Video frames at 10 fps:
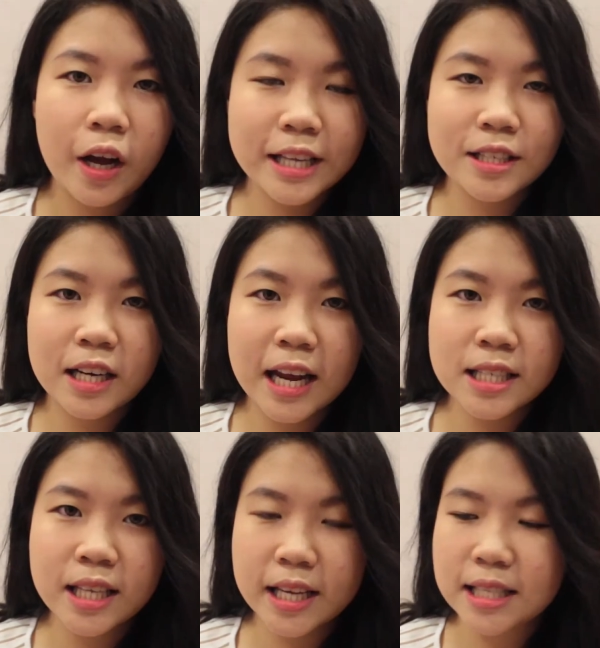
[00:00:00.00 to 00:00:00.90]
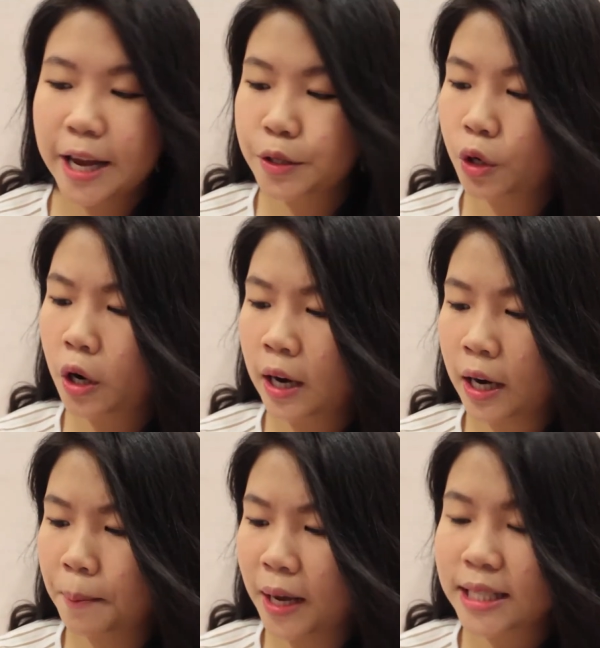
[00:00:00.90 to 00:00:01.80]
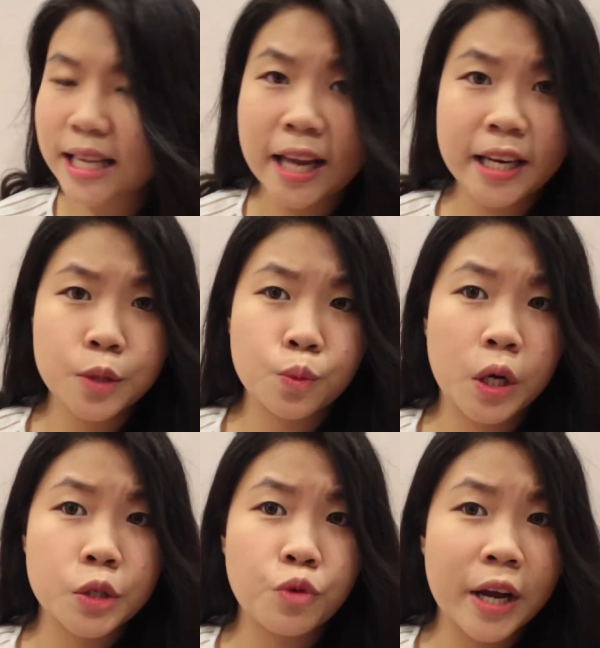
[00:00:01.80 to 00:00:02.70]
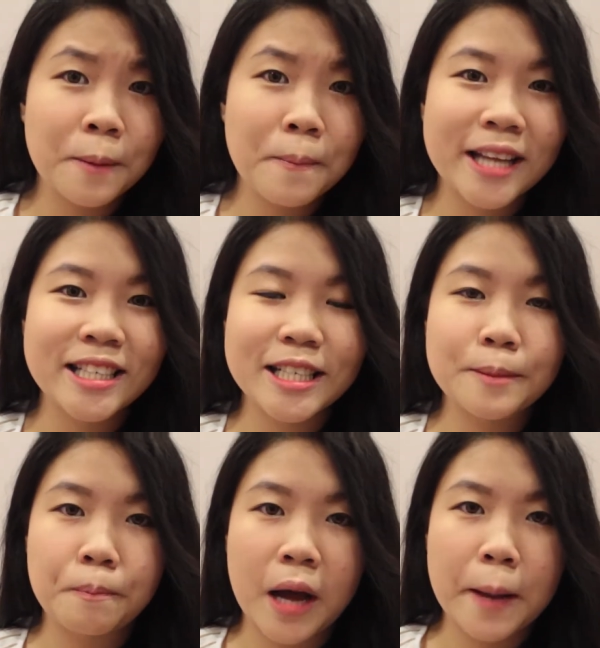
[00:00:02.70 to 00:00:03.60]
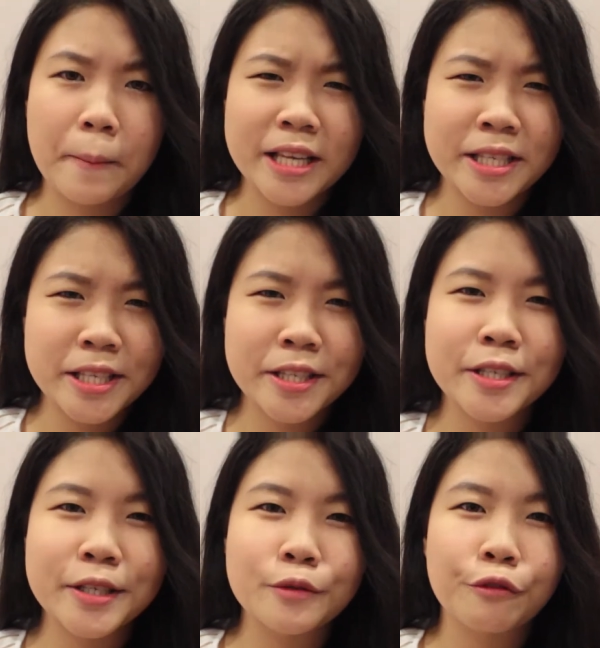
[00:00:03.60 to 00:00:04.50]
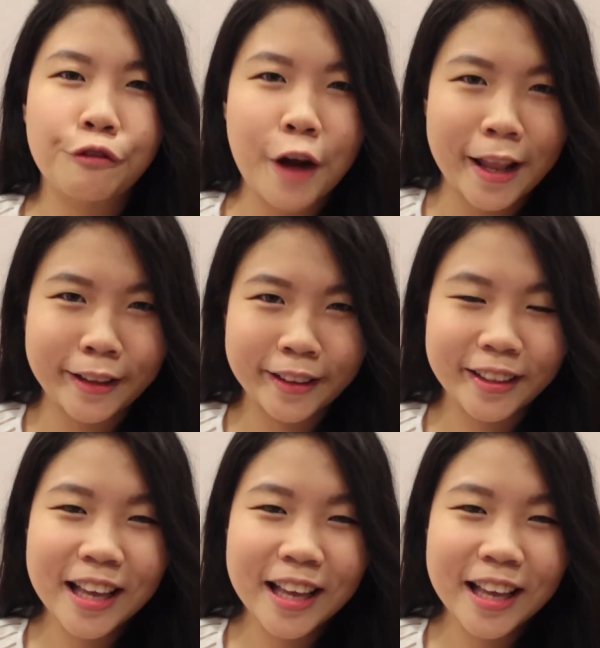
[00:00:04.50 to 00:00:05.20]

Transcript: Okay, so the next thing is I also got another mask, and this was recommended by my sister's friend,